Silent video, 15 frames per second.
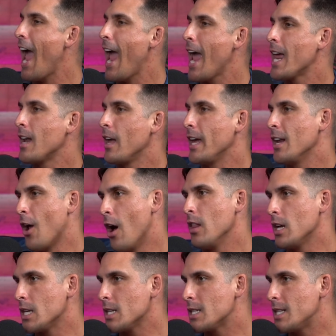And in all
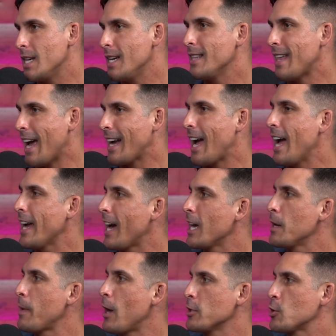honesty, that guy got
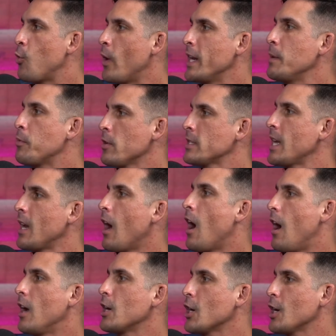about 20%
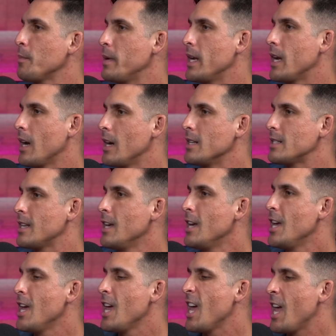hotter because
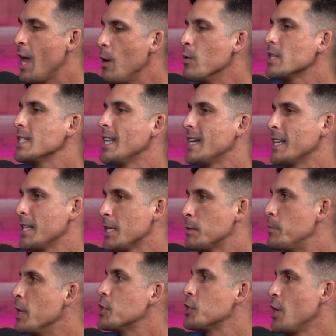he was letting this
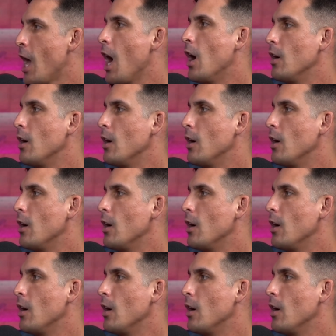bitch know.